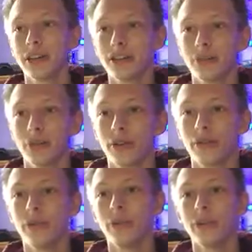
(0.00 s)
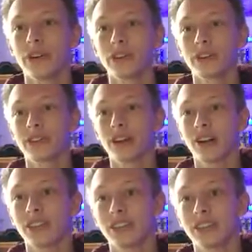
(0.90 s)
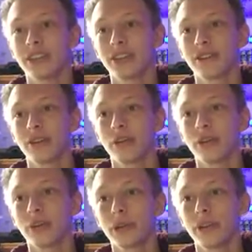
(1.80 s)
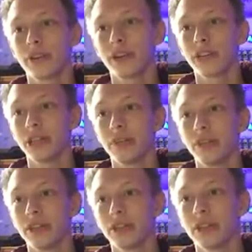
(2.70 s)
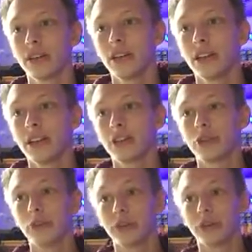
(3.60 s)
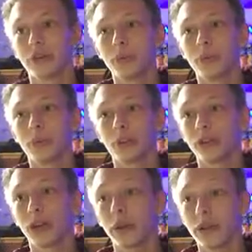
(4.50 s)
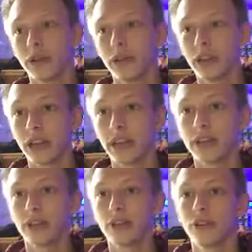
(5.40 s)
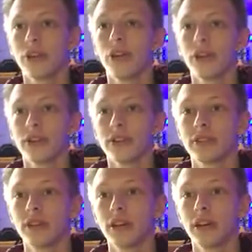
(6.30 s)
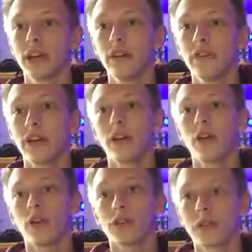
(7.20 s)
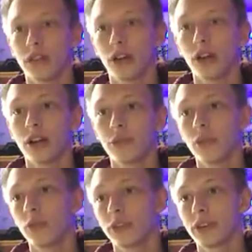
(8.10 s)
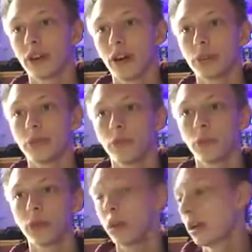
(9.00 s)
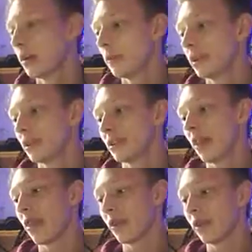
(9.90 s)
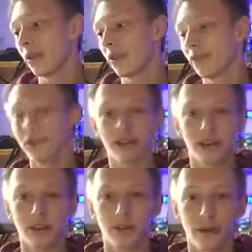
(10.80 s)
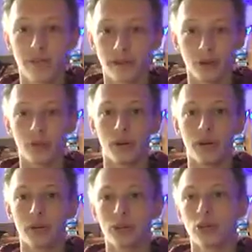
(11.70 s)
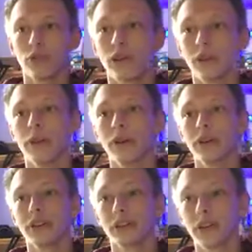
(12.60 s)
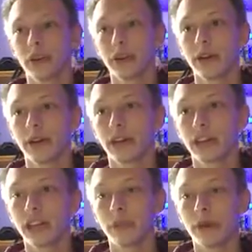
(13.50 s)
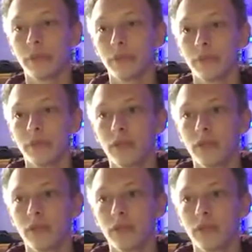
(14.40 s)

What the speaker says: it is one of the few things us college kids can afford because of how cheap it is. This would be a great way to relate to your audience if they are also in college or have went to college before, because they know the feeling of having no money. So relatability is a great way to keep them